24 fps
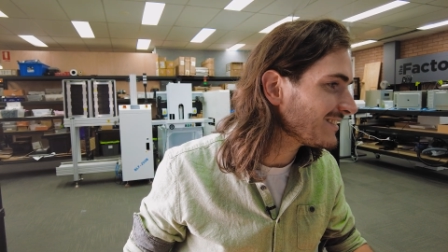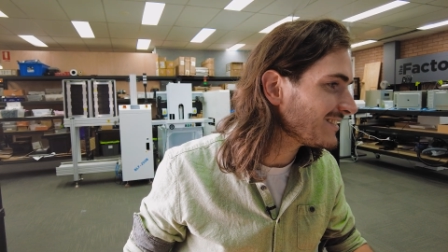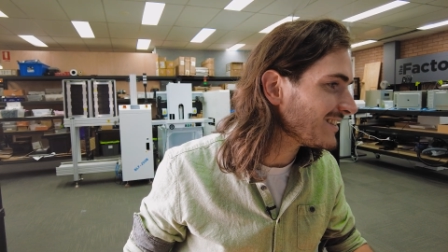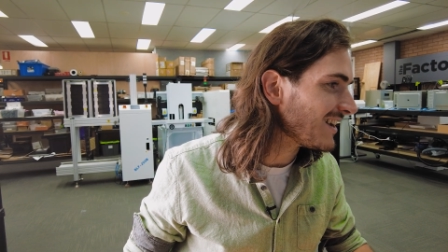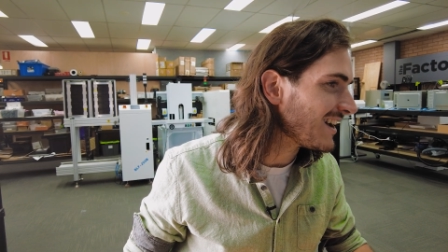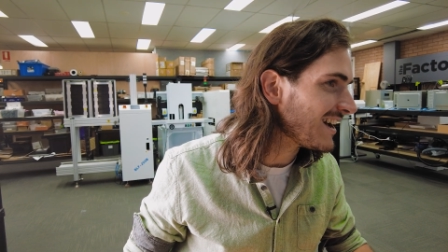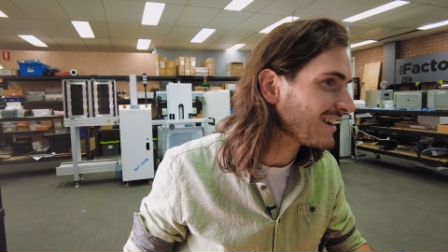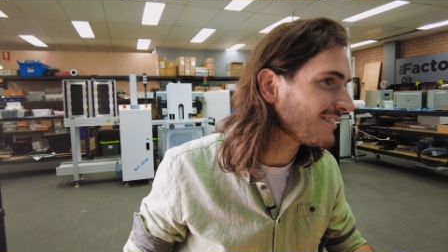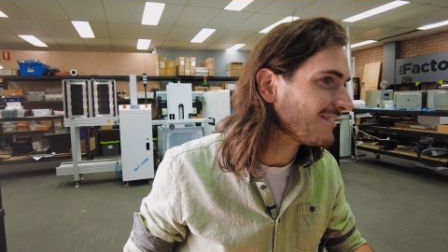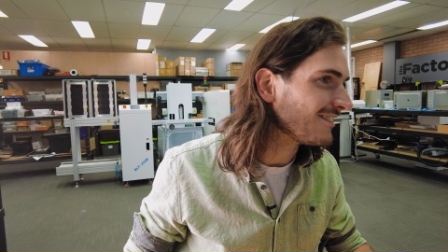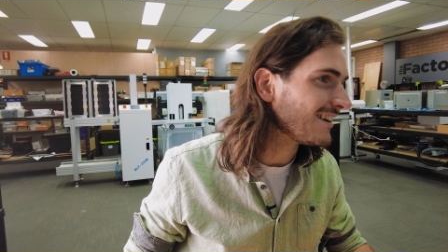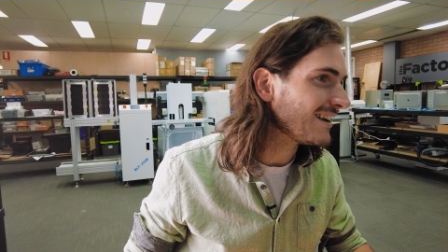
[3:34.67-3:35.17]

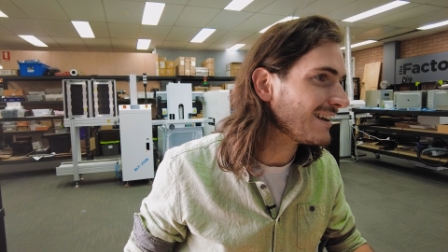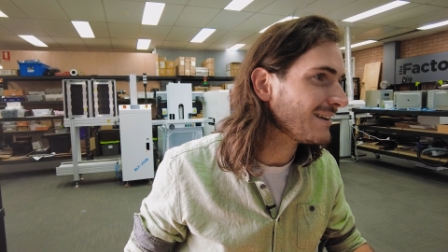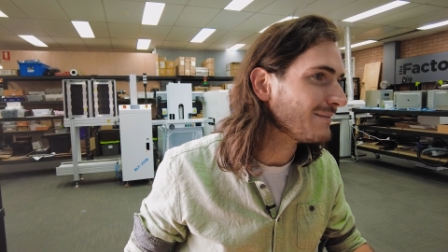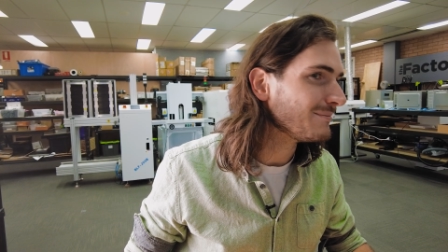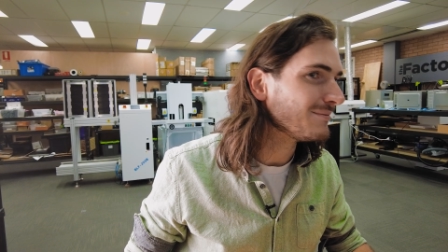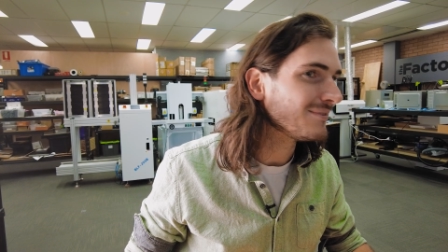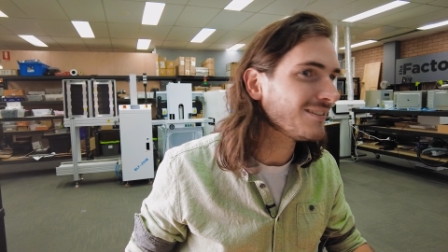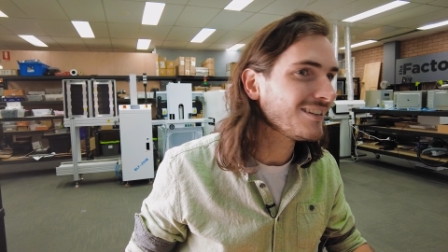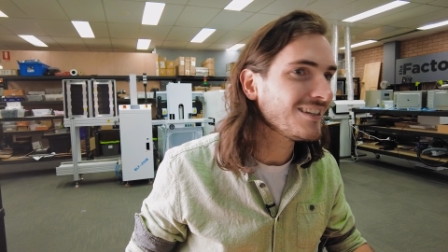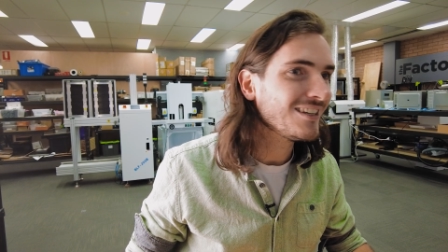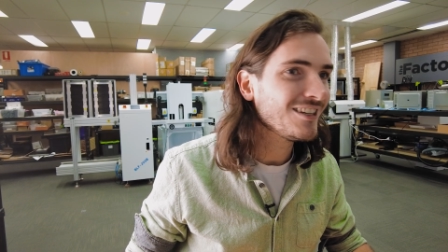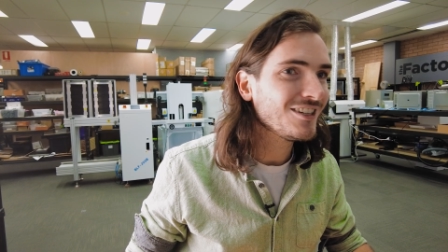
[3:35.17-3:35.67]

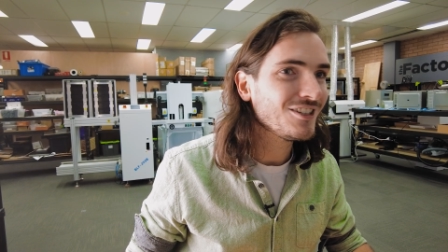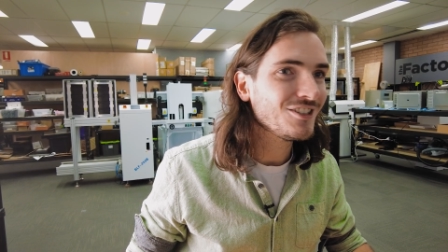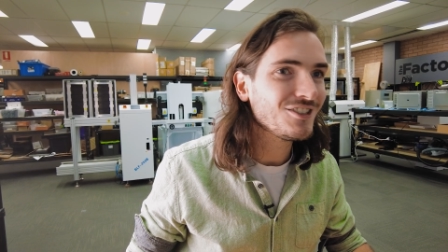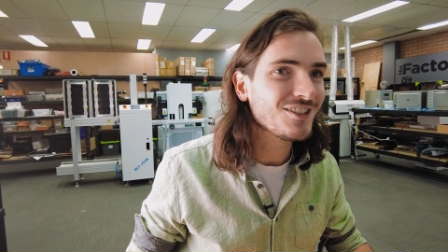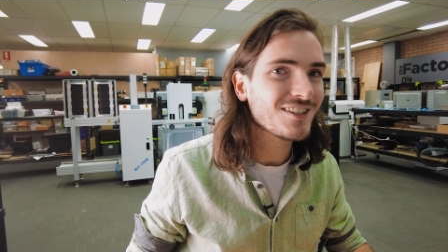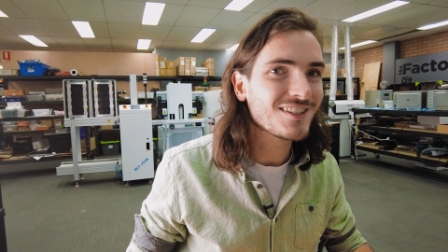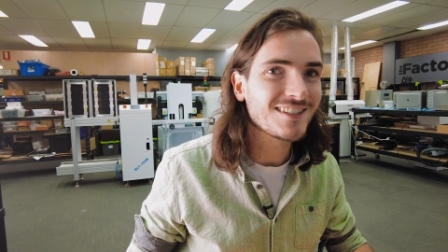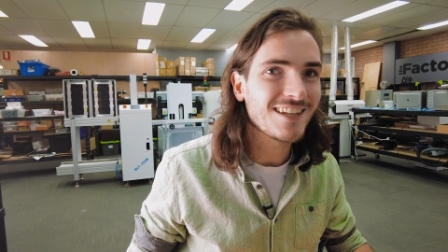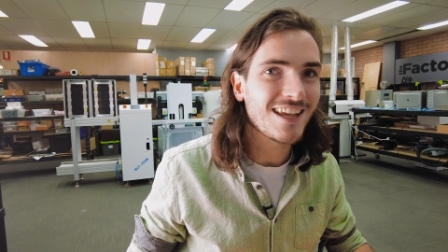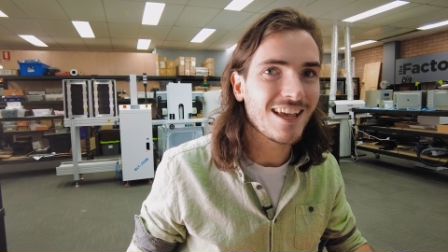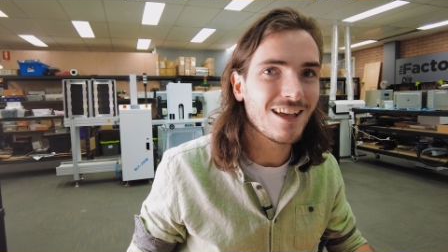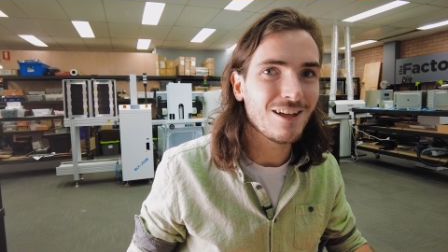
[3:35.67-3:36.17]
diagram
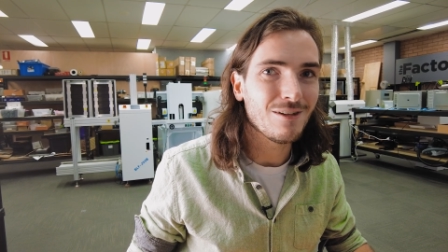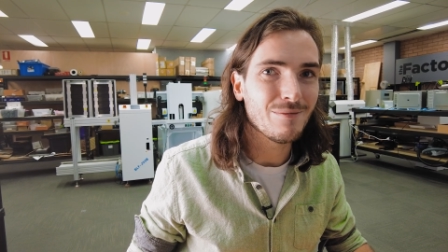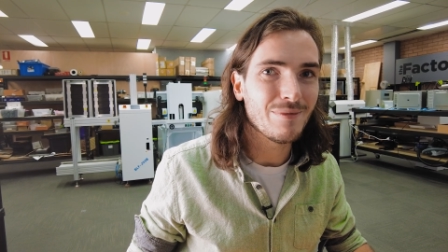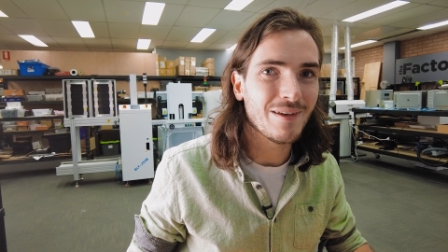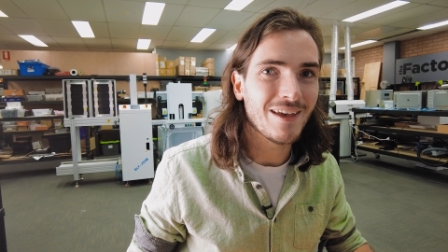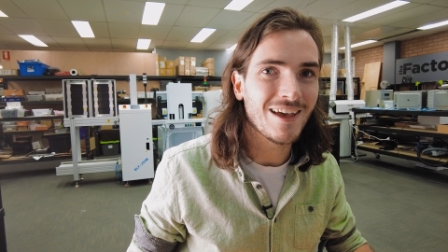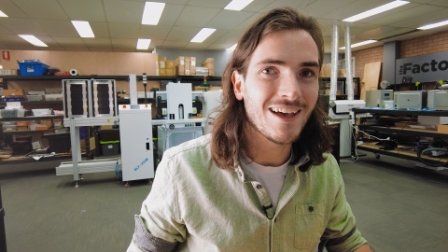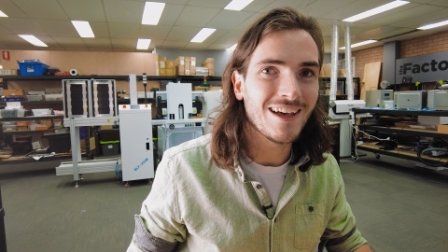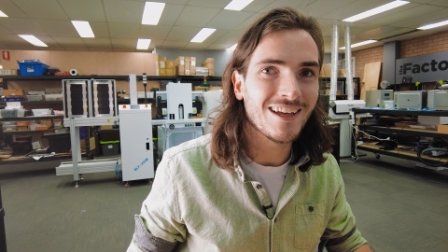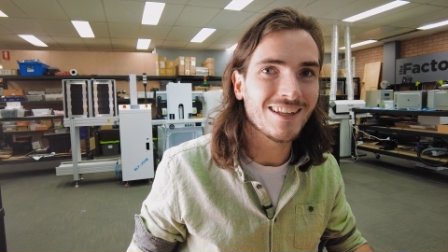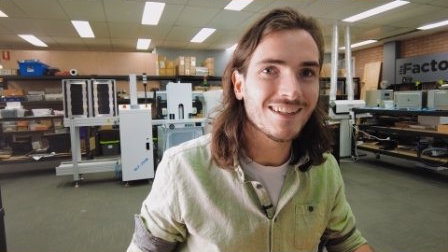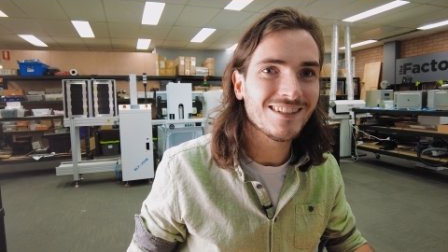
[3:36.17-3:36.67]
just to help
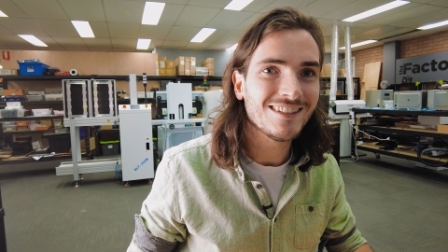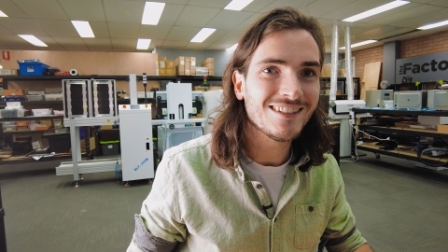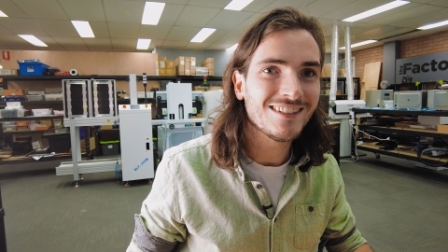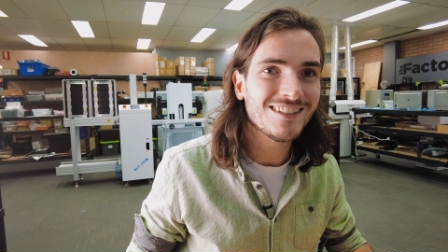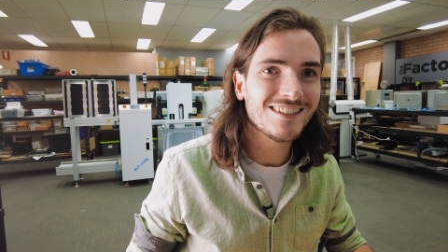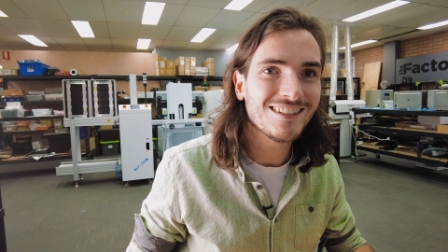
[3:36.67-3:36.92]
out.